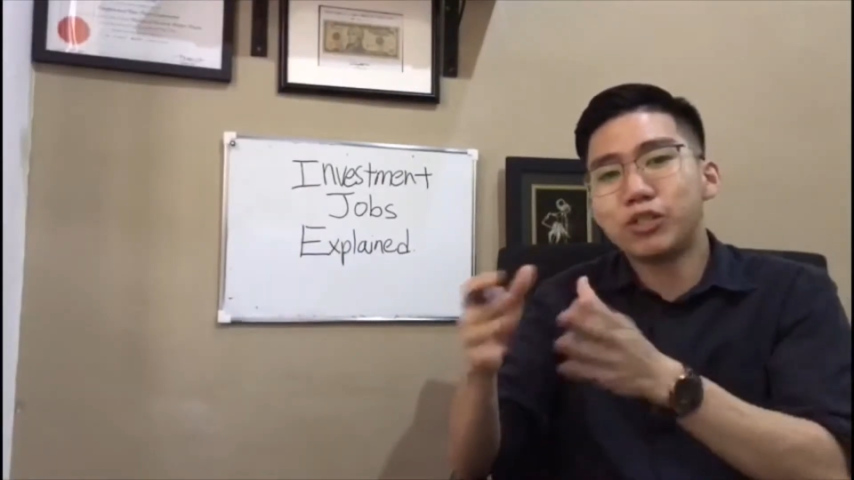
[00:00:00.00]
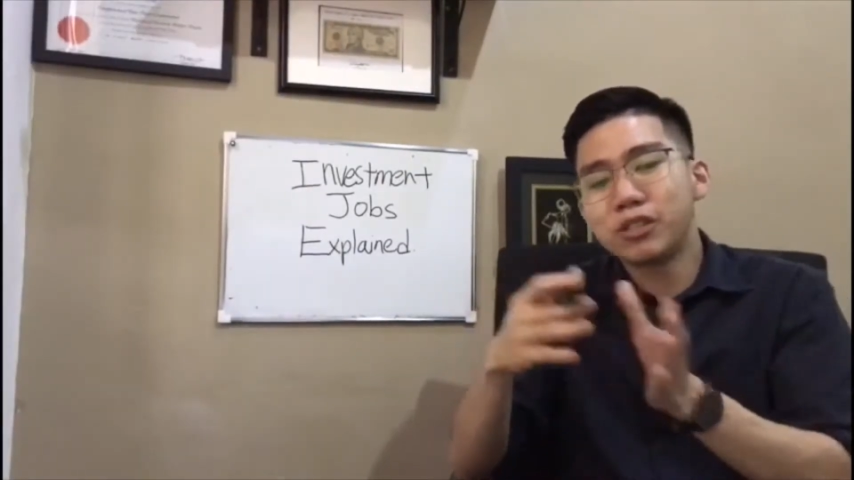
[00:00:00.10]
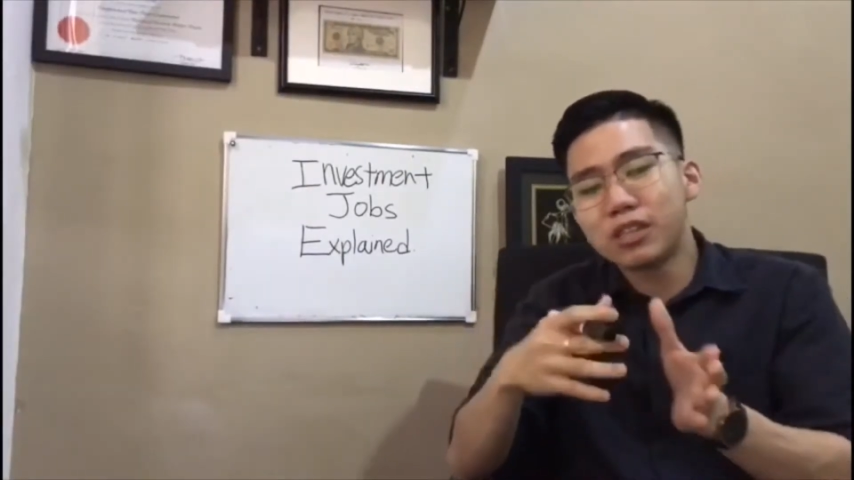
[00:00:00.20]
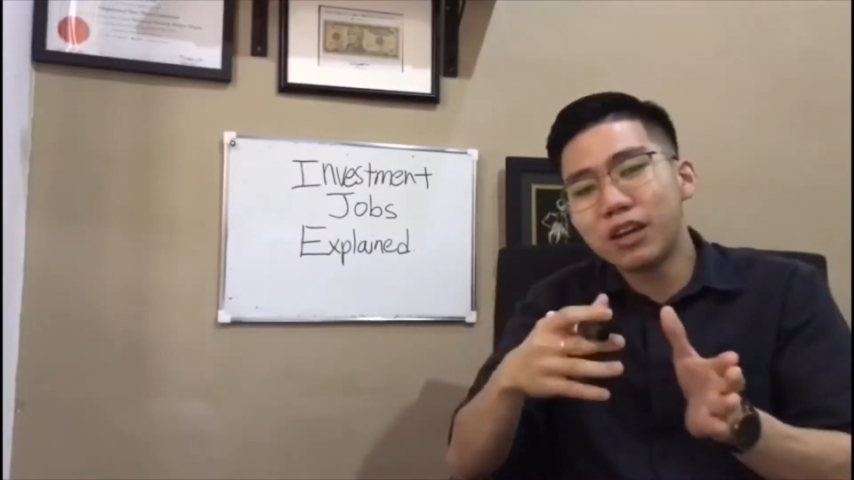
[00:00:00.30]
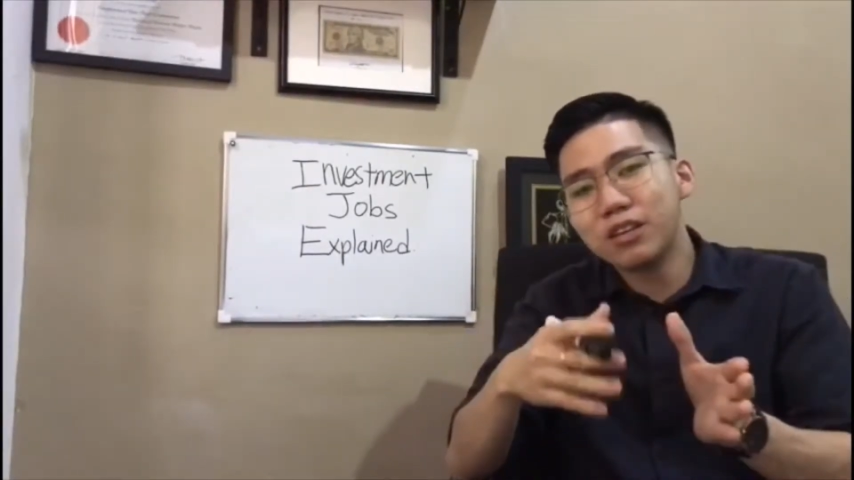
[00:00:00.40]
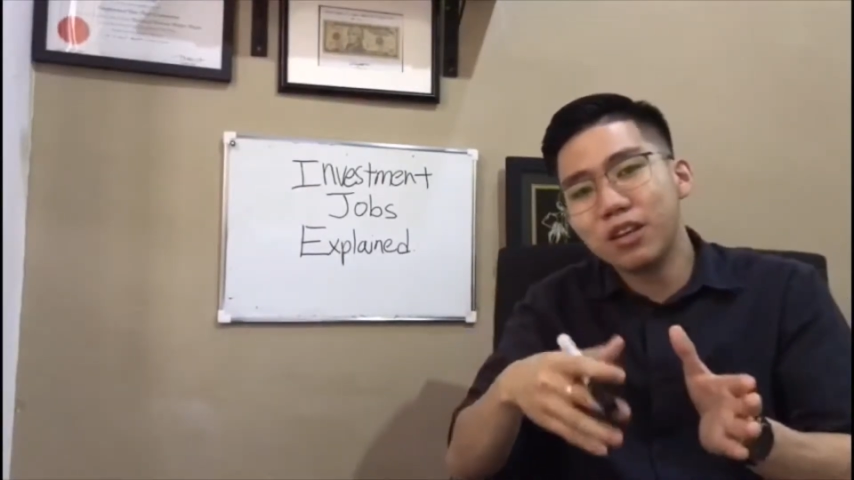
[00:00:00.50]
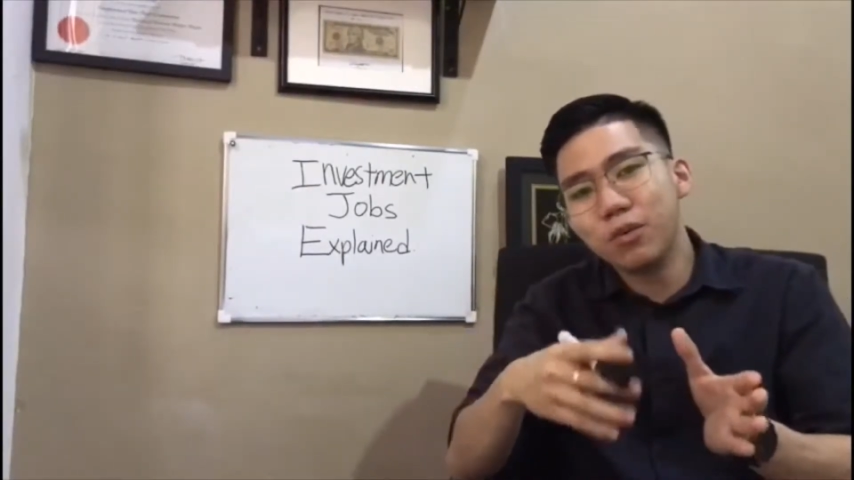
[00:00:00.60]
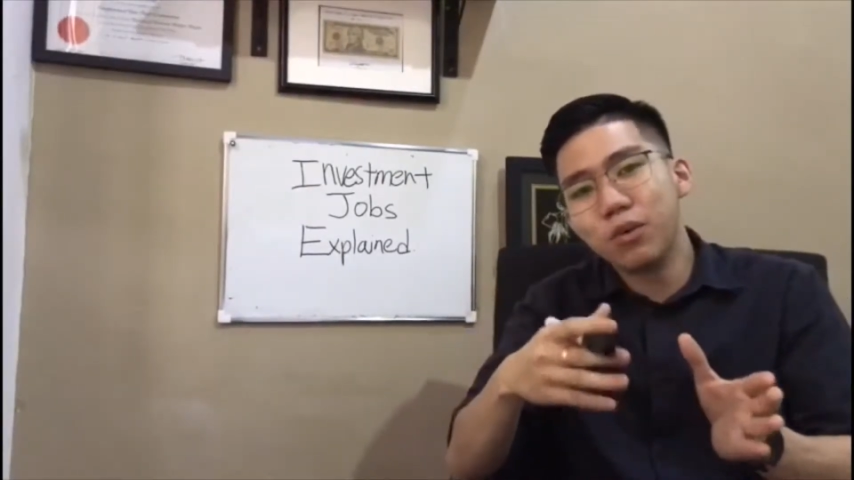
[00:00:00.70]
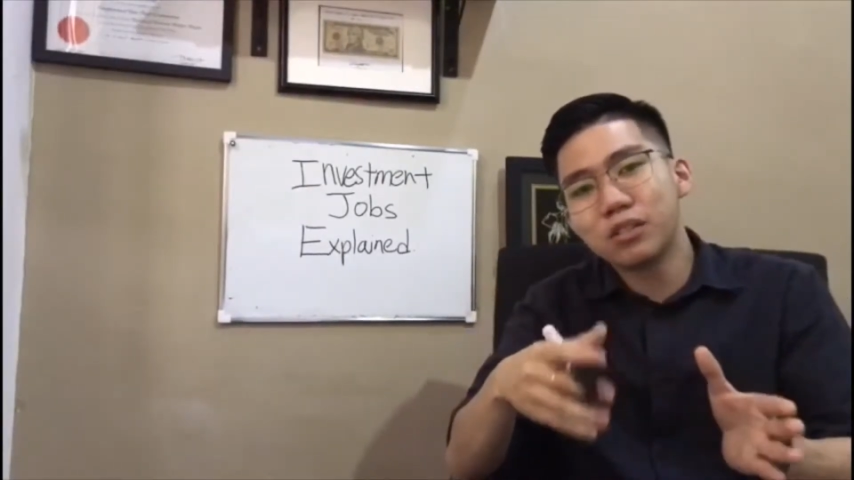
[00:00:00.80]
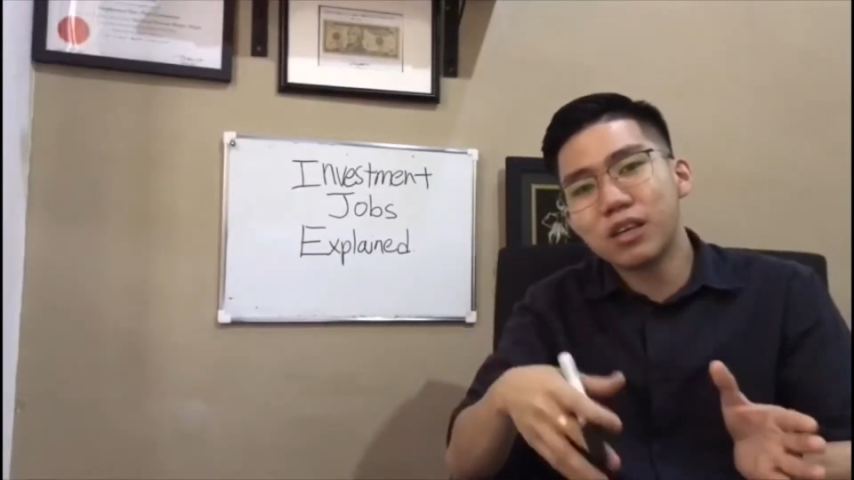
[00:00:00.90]
side they
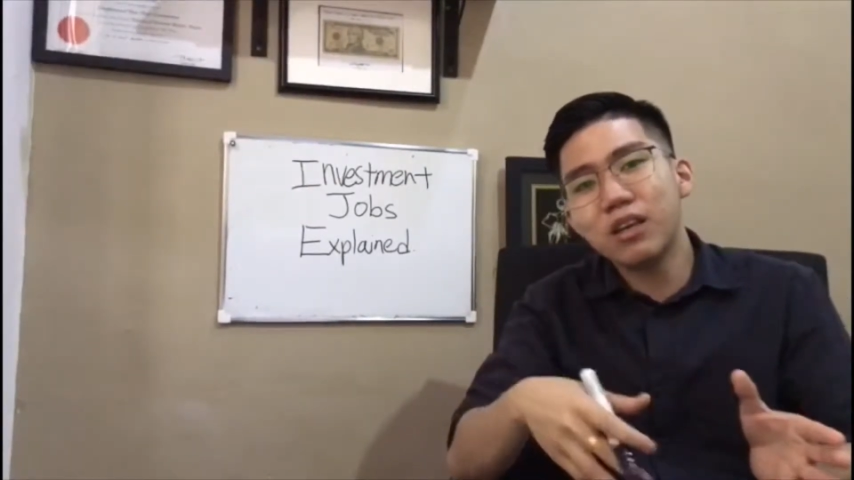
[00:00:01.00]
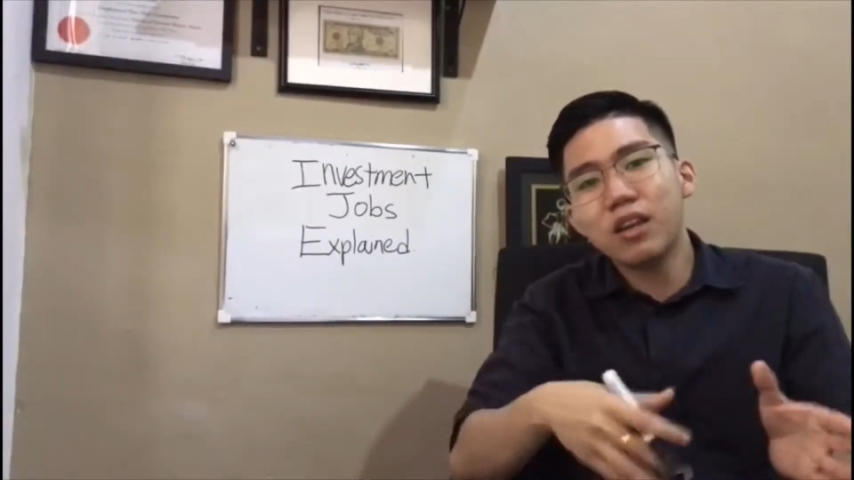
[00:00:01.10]
works in,